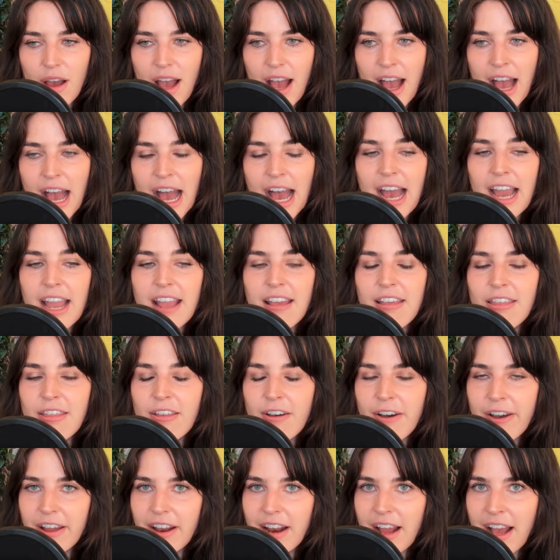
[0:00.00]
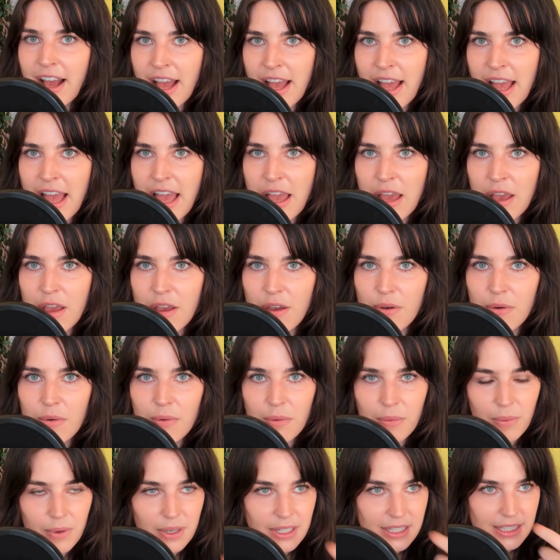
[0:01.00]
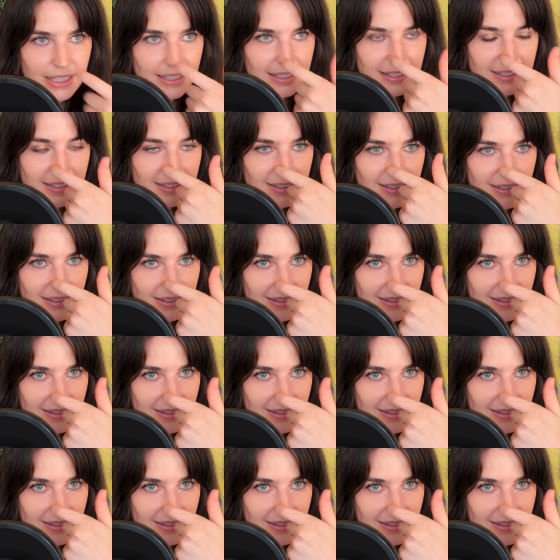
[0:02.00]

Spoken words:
I thought I was